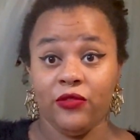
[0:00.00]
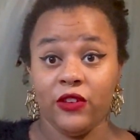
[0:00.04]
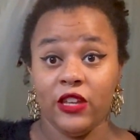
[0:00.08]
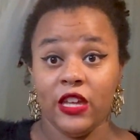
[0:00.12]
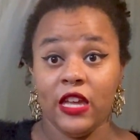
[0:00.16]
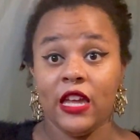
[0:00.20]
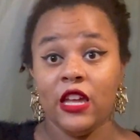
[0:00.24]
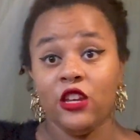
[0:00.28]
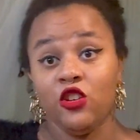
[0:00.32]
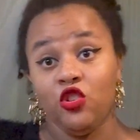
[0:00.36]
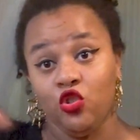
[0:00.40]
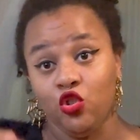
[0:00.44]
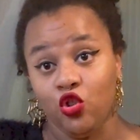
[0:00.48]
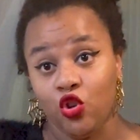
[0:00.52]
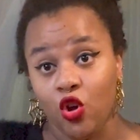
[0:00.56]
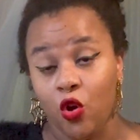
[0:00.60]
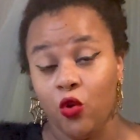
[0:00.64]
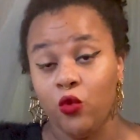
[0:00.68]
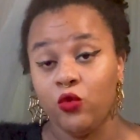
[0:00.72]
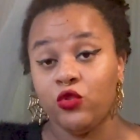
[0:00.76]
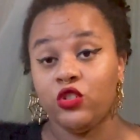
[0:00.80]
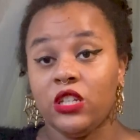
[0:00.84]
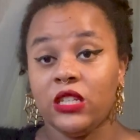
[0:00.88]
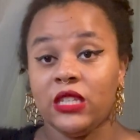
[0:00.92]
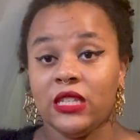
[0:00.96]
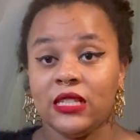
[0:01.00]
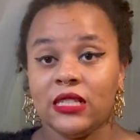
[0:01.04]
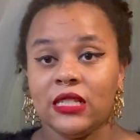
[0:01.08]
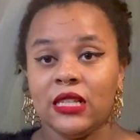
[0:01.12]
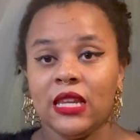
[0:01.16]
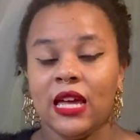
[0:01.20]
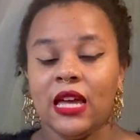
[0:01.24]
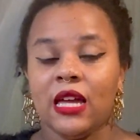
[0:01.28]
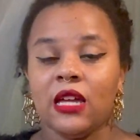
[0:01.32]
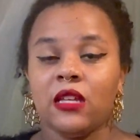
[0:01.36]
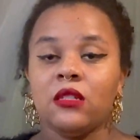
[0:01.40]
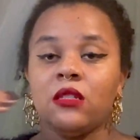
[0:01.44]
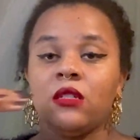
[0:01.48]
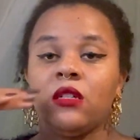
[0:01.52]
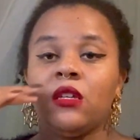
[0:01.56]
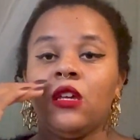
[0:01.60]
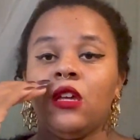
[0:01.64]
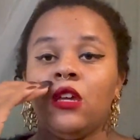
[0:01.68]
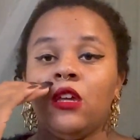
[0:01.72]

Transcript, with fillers: it and go this land